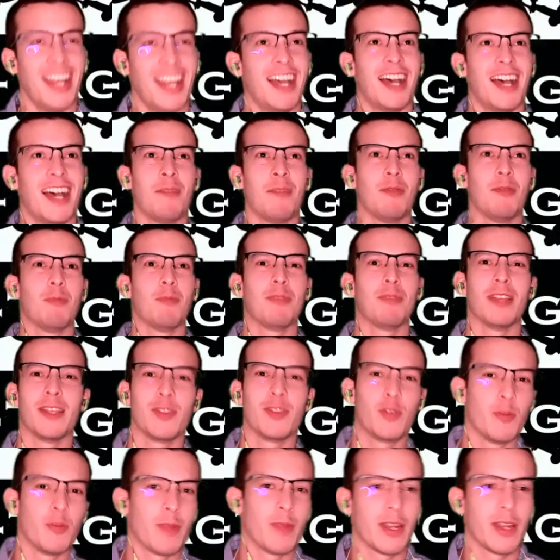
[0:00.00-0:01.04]
I've been playing
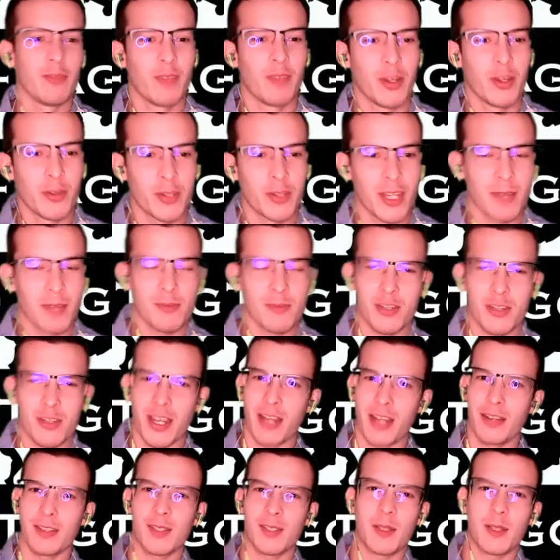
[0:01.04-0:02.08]
too many video games. Shout
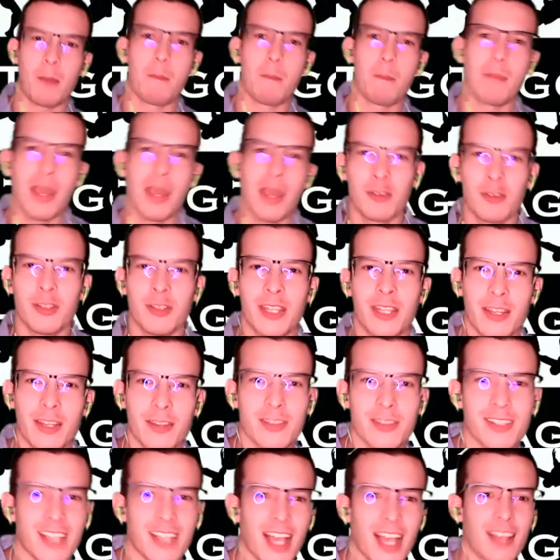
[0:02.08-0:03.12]
outs to Metal Gear
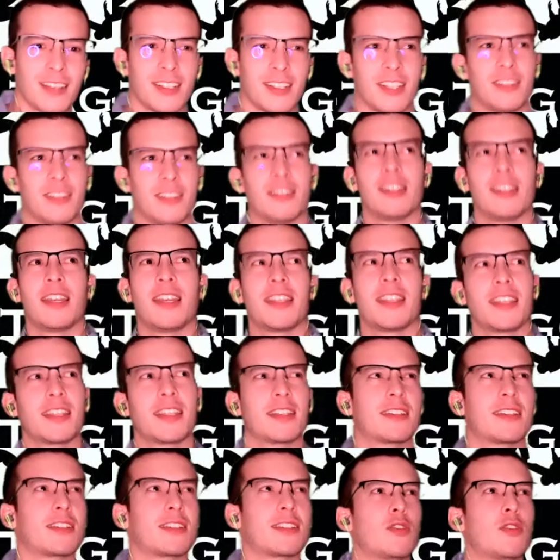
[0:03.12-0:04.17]
Solid. And I think
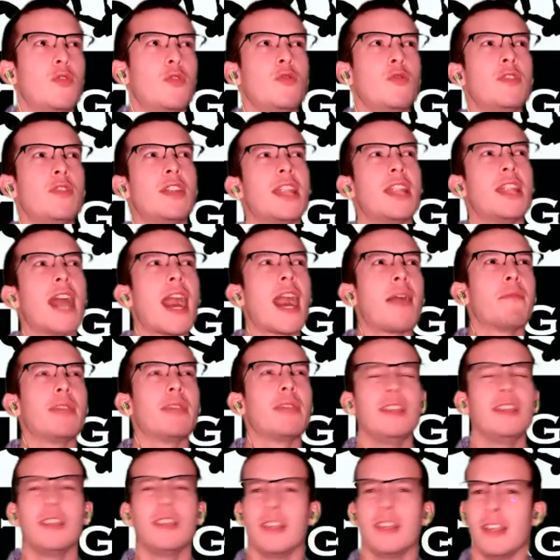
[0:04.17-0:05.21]
it's
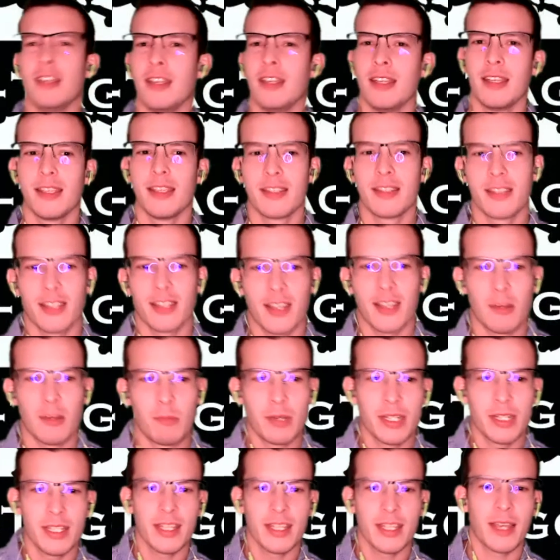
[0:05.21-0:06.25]
Konami is the
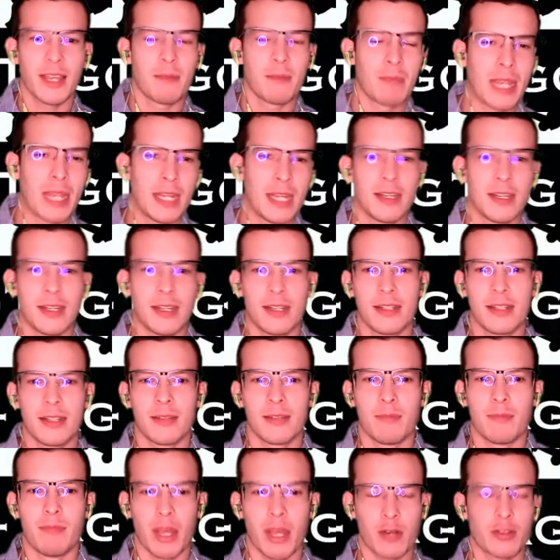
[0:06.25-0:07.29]
company that made
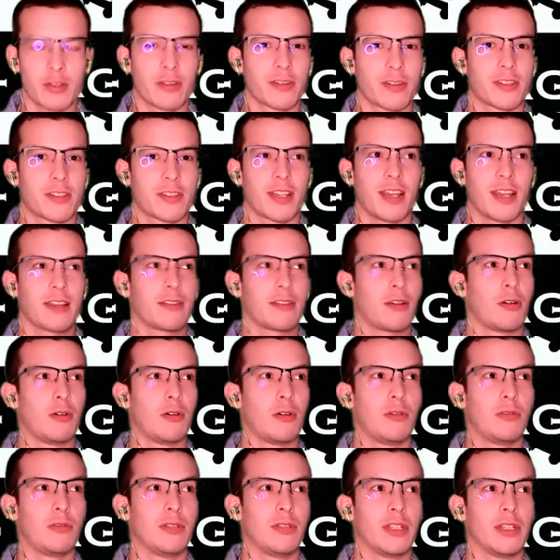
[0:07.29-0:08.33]
Metal Gear Solid.
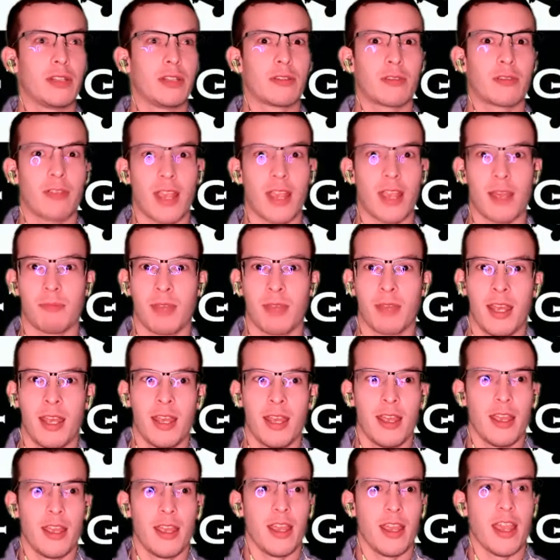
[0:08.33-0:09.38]
Holy crap.
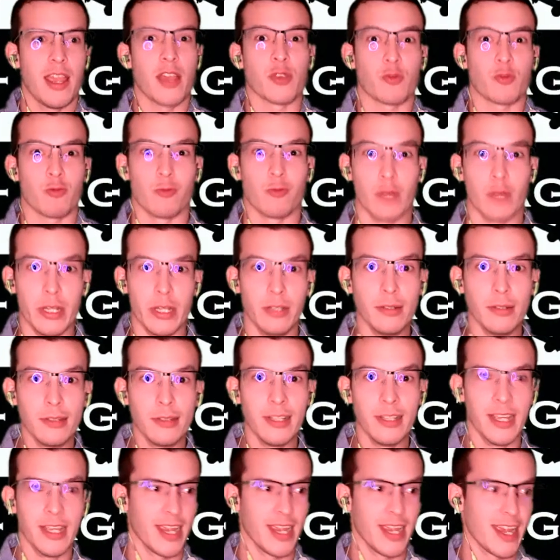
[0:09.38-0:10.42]
As real
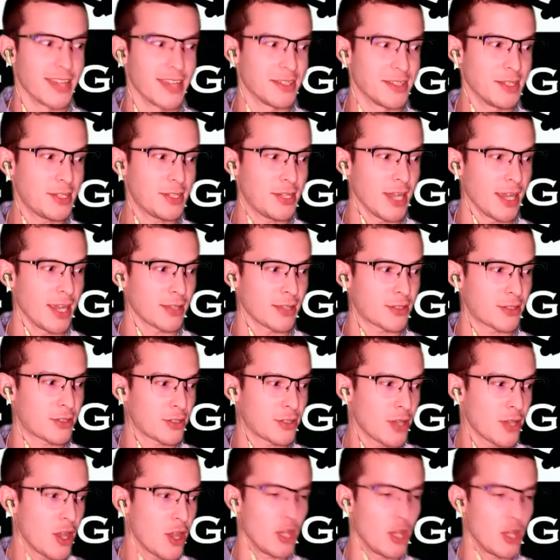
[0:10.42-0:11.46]
as it
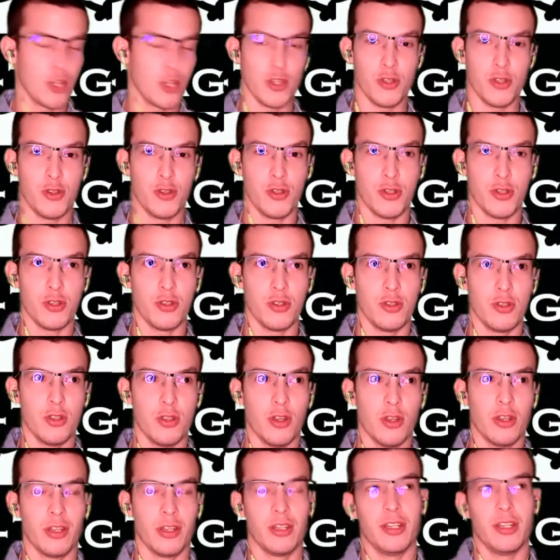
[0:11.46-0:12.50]
gets.
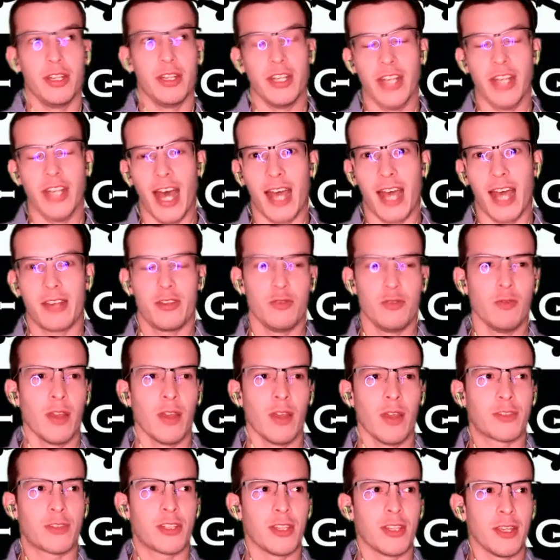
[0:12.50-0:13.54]
Not
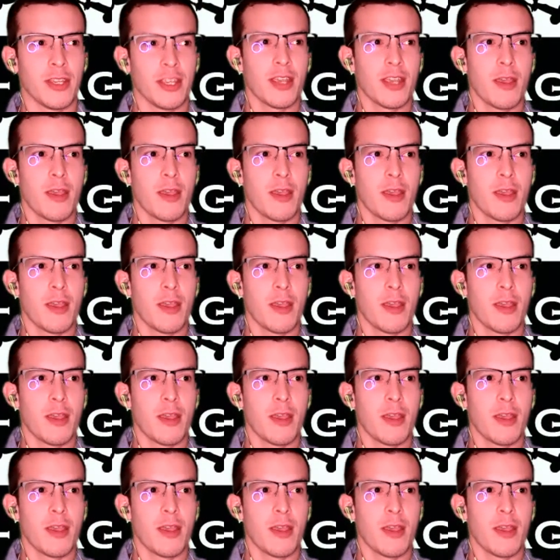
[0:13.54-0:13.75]
UFC.